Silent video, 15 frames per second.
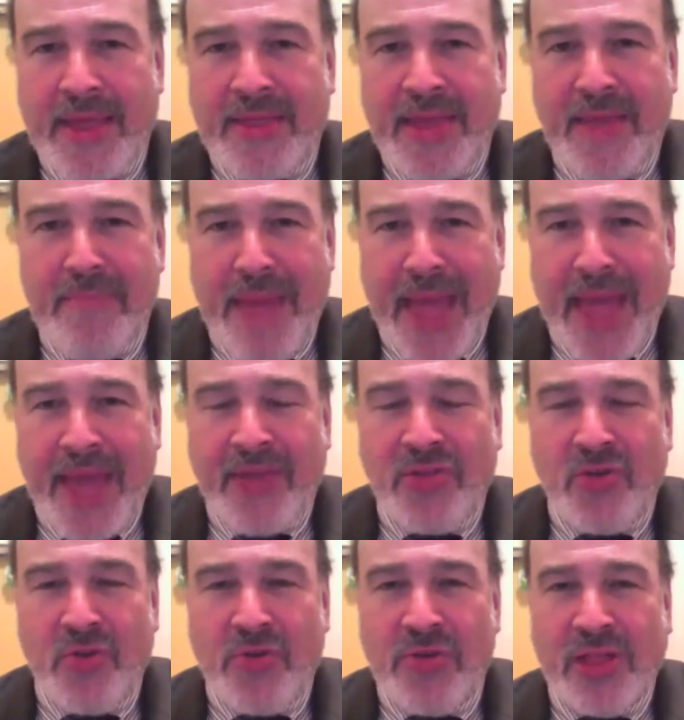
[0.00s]
is a
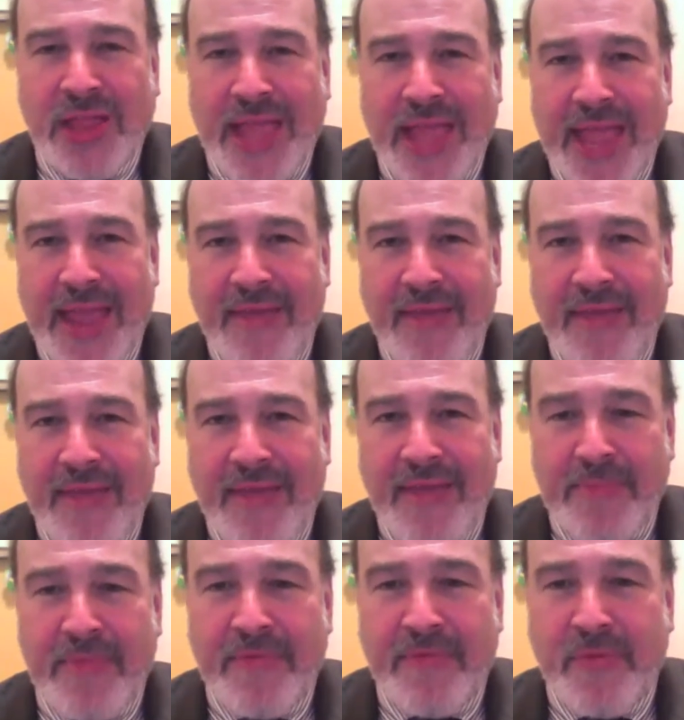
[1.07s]
master slave
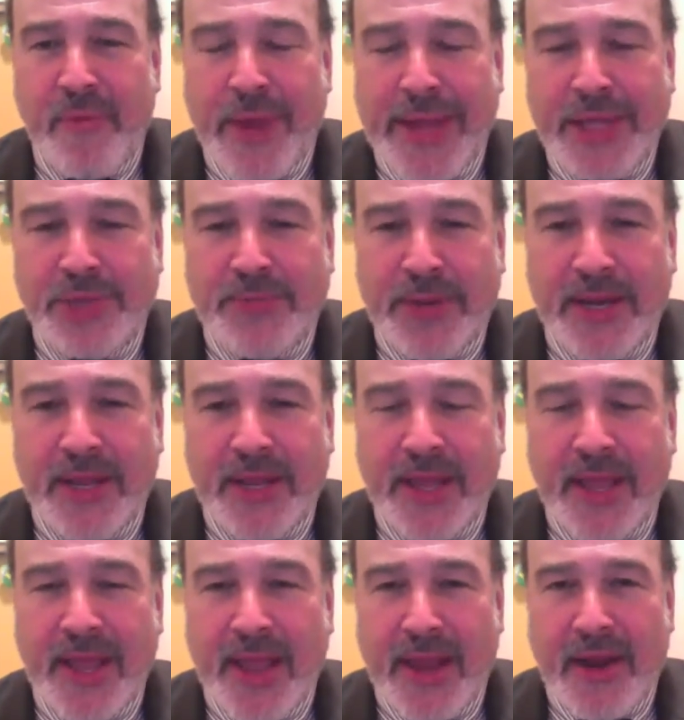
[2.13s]
type of arrangement.
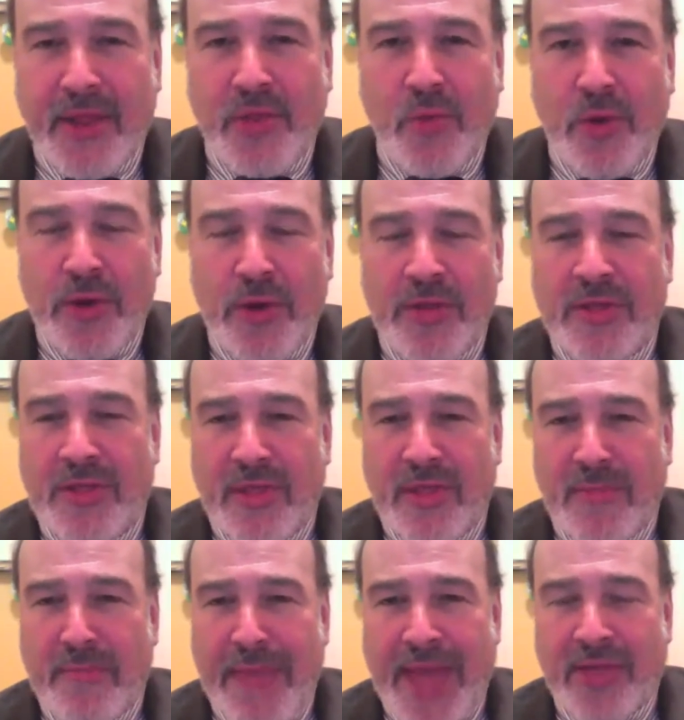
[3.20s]
In other words, the
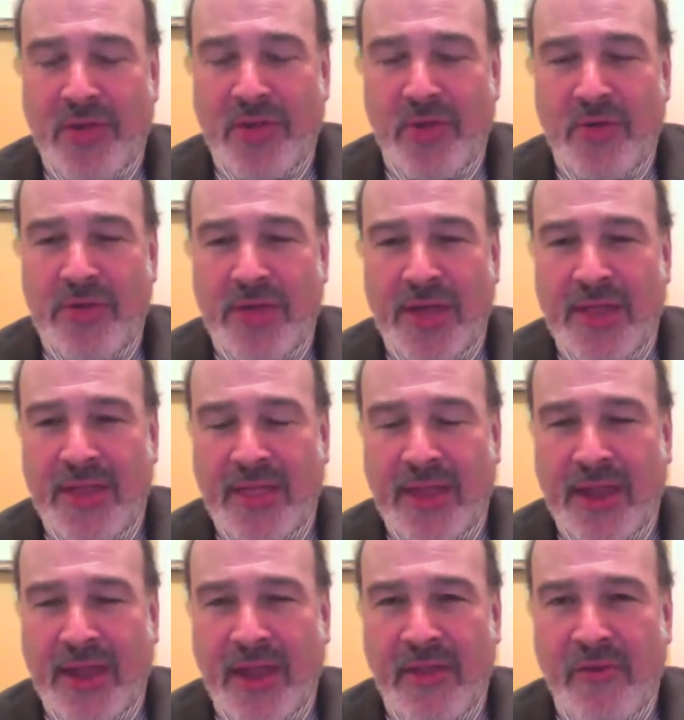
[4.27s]
master sits at
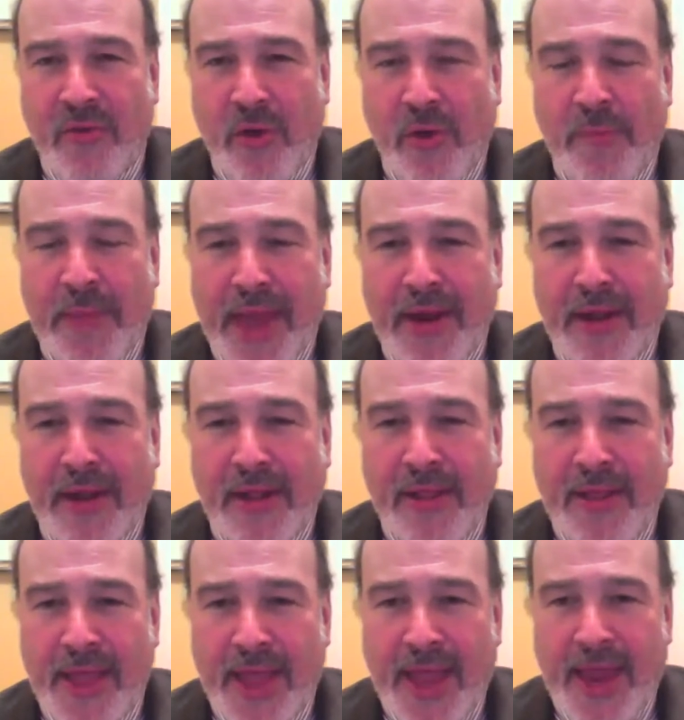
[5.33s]
the control
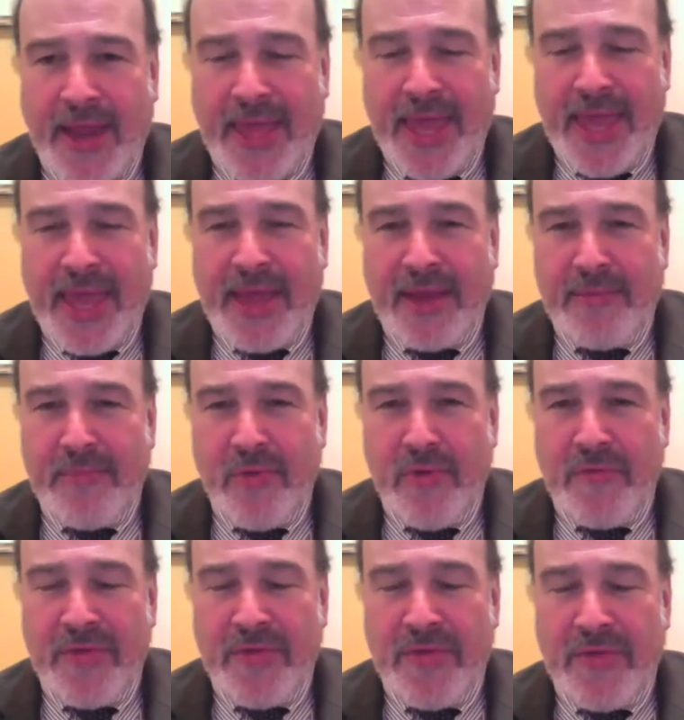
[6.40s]
panel and he can
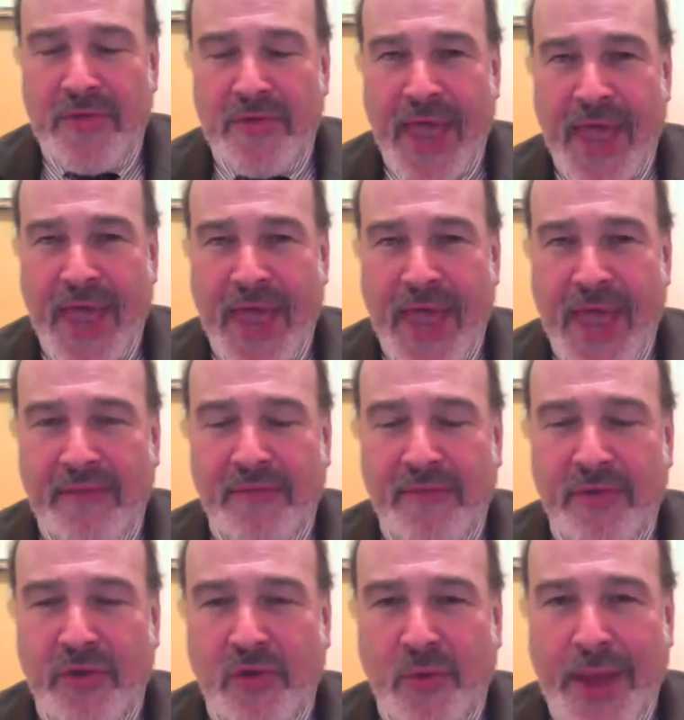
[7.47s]
move his hands in
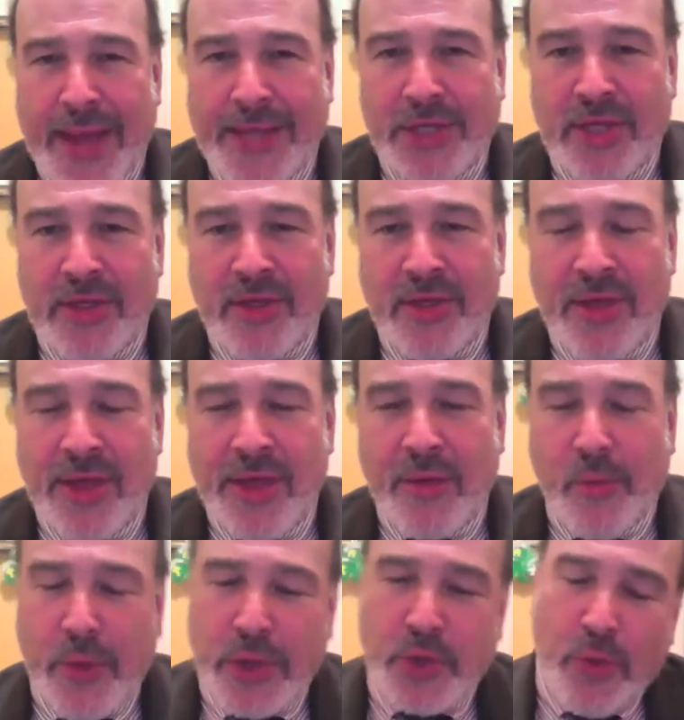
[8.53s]
different directions,
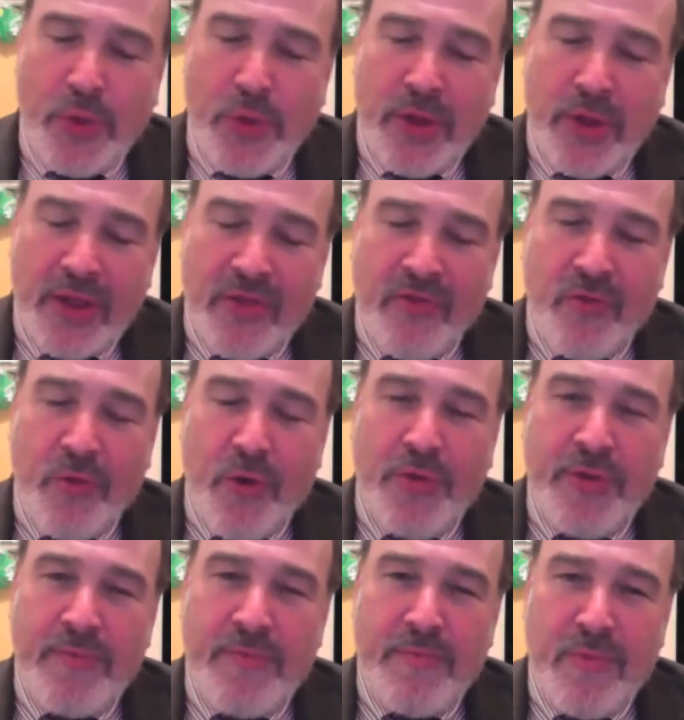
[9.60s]
which will
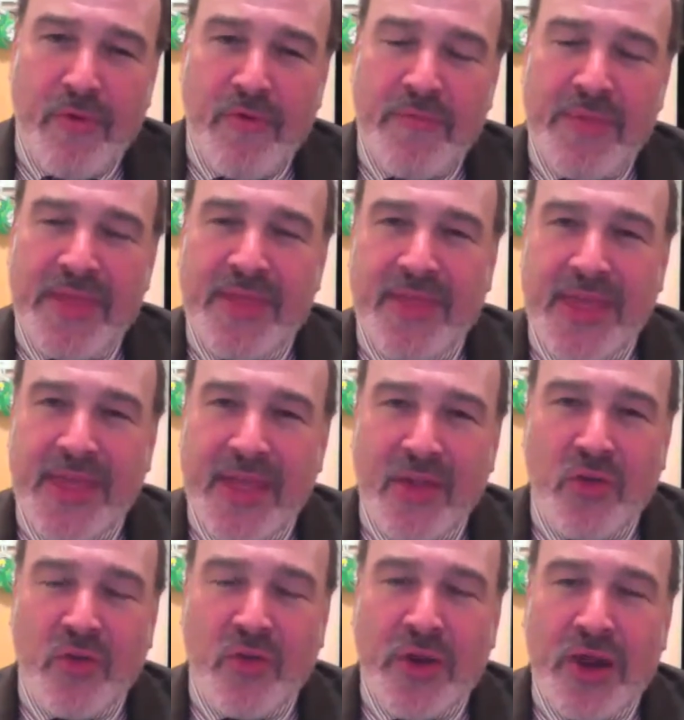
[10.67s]
control the movements of the
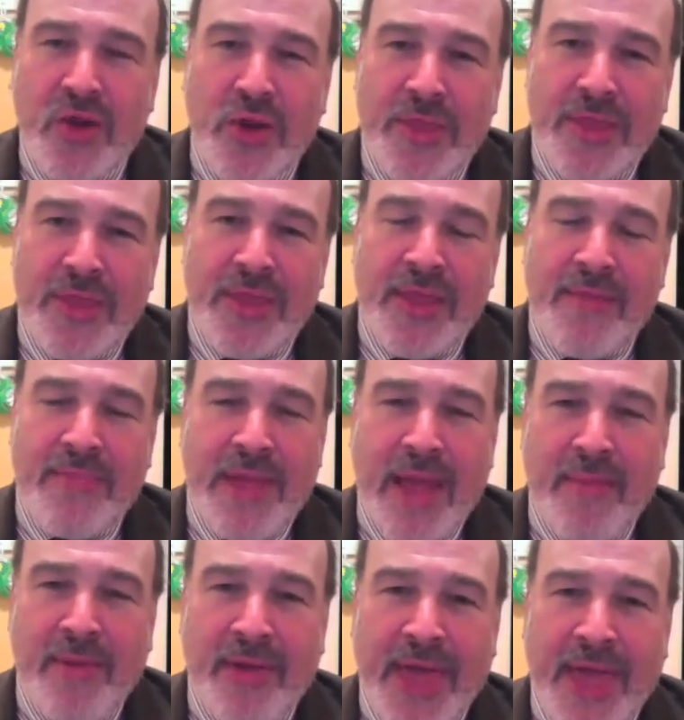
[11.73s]
instruments within the
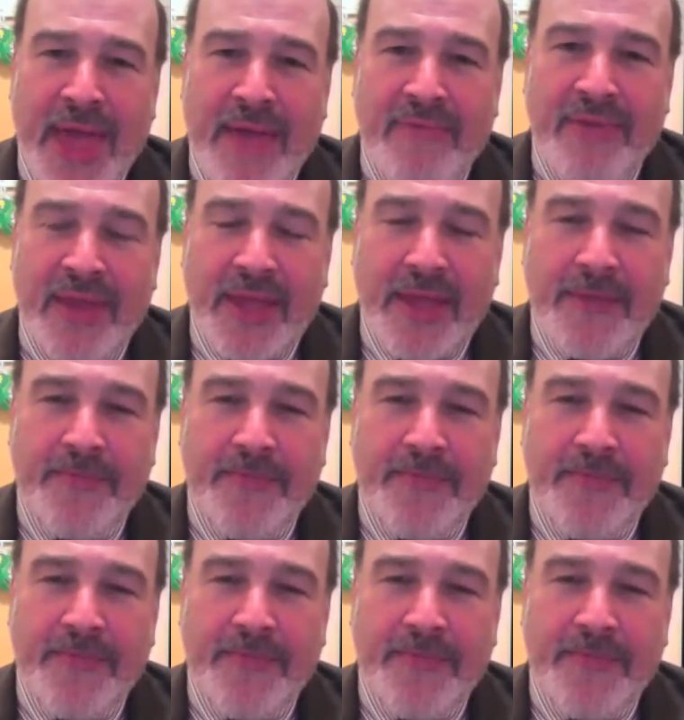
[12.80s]
abdominal cavity.